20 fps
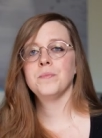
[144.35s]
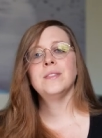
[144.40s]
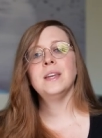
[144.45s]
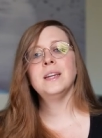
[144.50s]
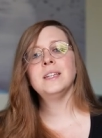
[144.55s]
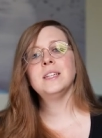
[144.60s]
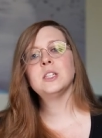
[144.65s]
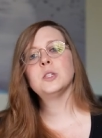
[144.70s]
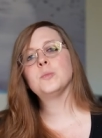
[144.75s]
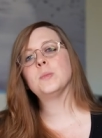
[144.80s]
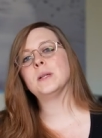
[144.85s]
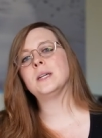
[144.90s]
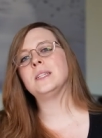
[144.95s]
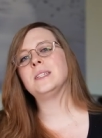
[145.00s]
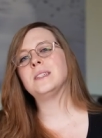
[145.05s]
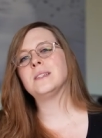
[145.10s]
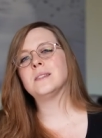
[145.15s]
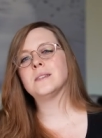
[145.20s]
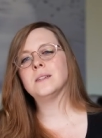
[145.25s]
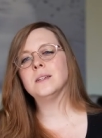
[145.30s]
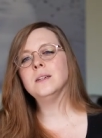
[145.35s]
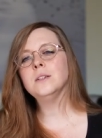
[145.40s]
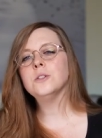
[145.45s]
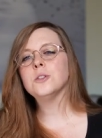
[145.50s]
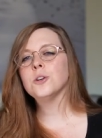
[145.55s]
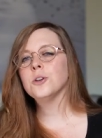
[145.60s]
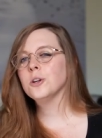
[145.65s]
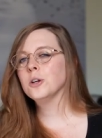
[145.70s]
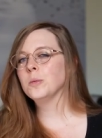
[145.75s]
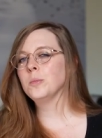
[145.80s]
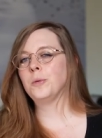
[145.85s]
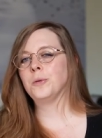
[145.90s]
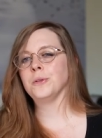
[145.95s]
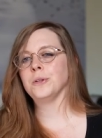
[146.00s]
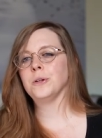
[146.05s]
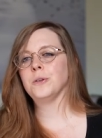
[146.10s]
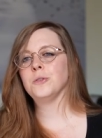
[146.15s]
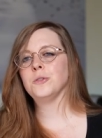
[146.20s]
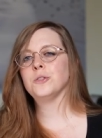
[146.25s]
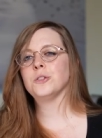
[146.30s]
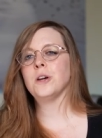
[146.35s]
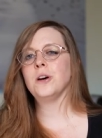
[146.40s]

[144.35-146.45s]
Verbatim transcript: They display distinct herbal notes